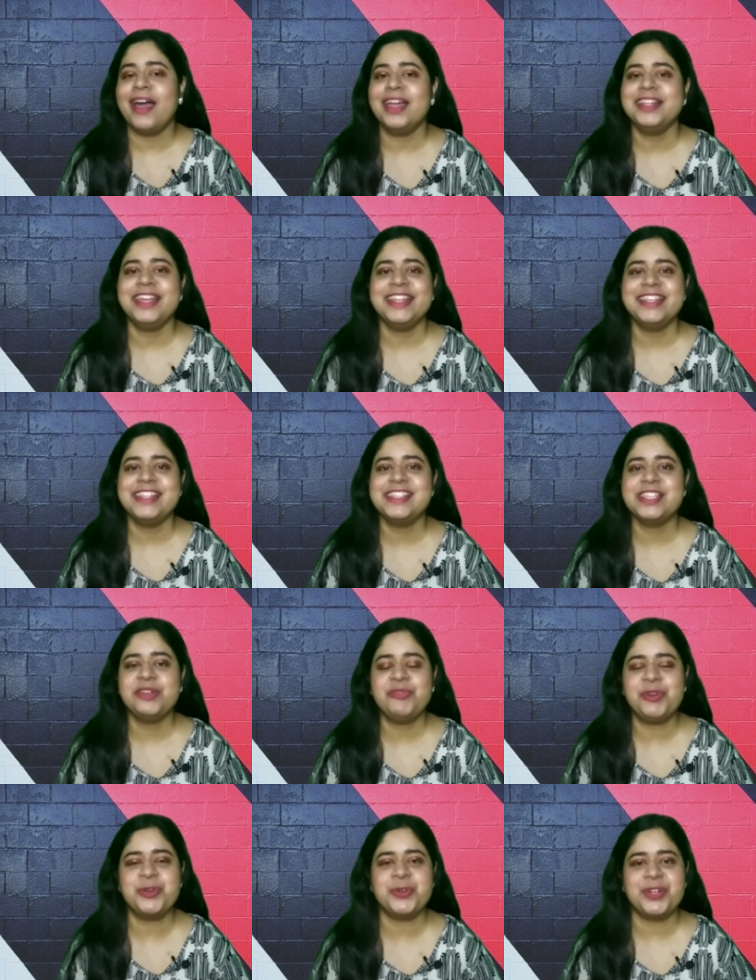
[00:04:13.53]
And yeah, that's
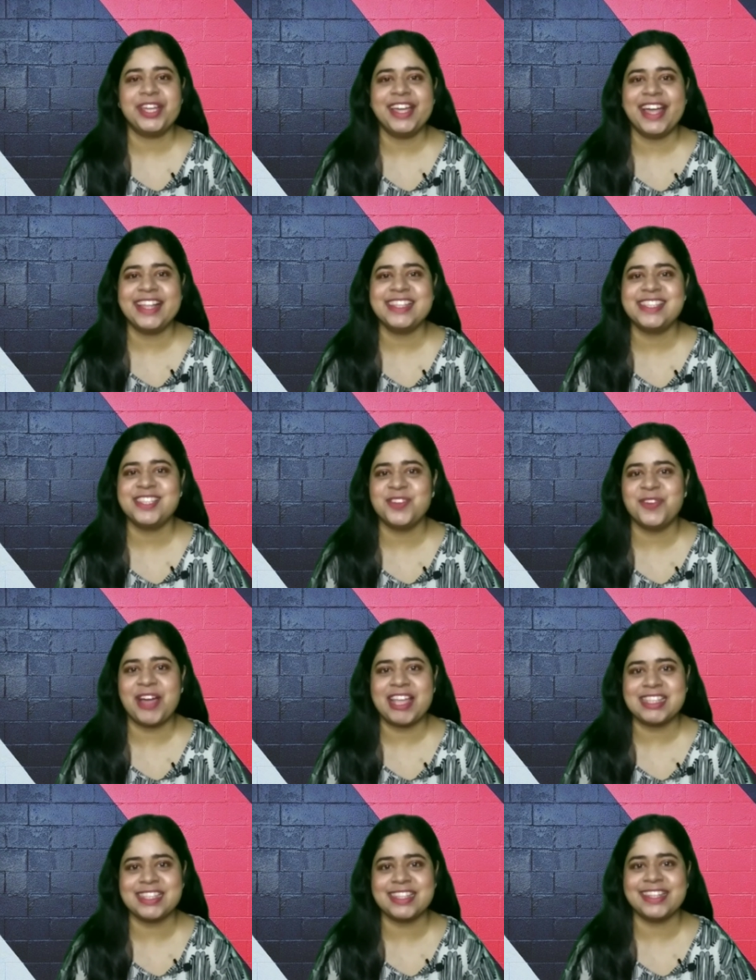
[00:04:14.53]
it for today. I'll see you
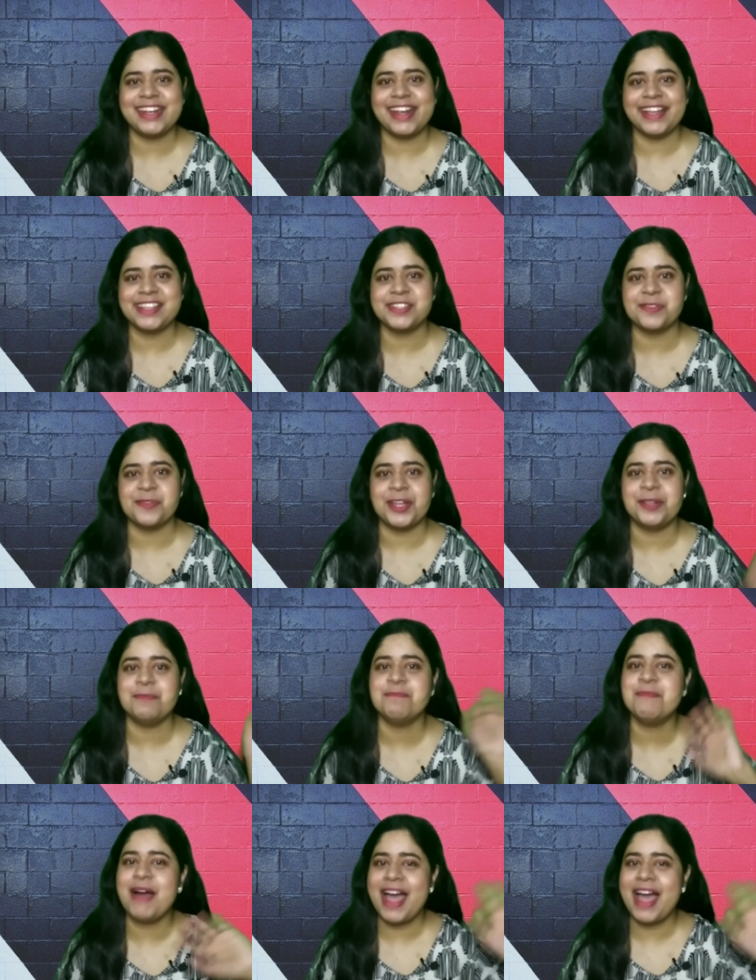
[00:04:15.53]
guys in the next one.